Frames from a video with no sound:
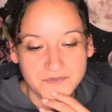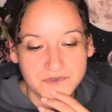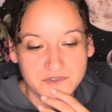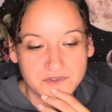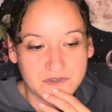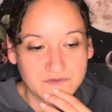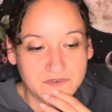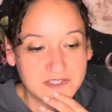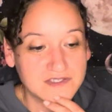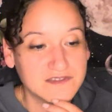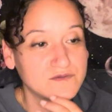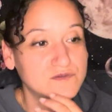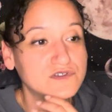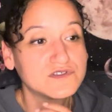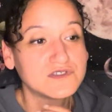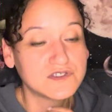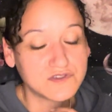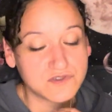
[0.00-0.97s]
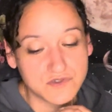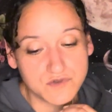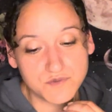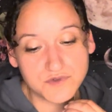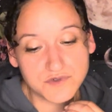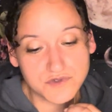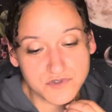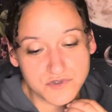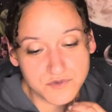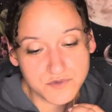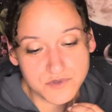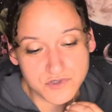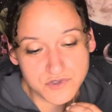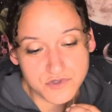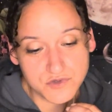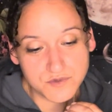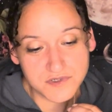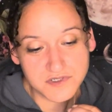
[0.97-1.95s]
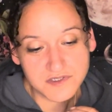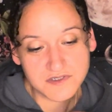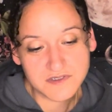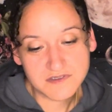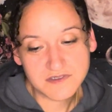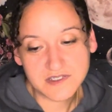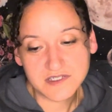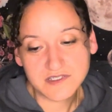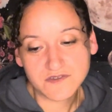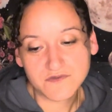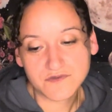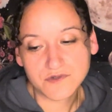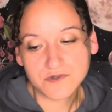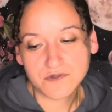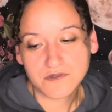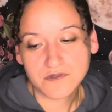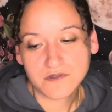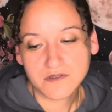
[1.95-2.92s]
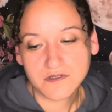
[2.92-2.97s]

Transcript: So I feel like somebody's like super, super, super successful.